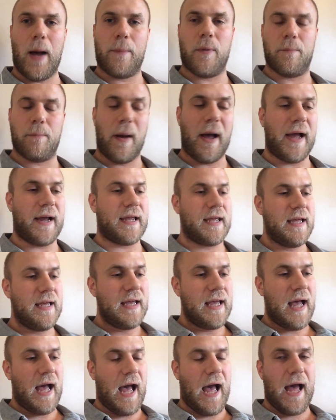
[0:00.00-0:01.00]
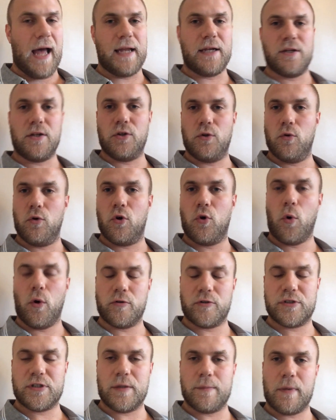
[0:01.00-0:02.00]
upper back and your
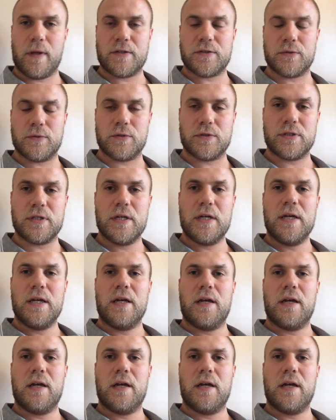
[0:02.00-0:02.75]
quadricep muscles,